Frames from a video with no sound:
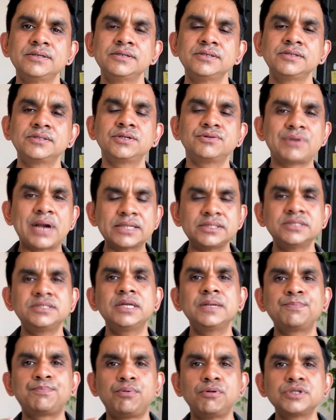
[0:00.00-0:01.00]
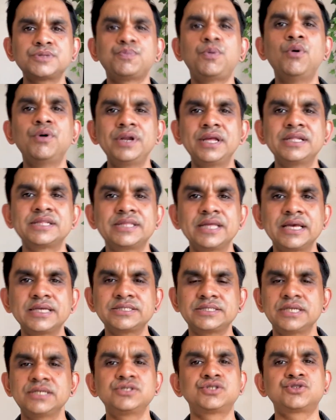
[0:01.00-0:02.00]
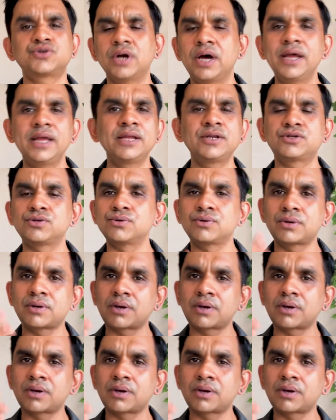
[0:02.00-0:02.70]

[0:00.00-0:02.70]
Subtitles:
So rather than postponing things and trying to